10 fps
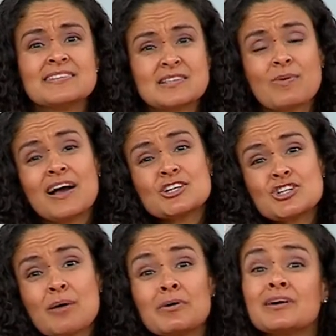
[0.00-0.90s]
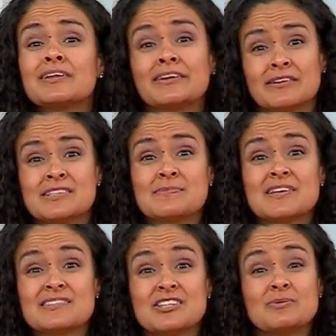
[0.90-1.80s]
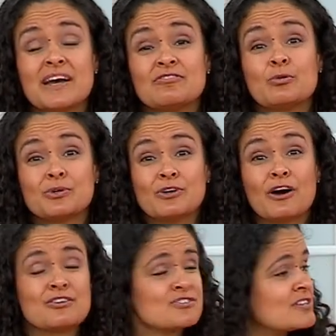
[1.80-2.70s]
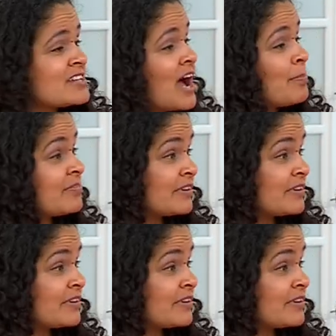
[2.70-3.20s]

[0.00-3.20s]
this is why I shop on clearance, because then you add the four daughters on top of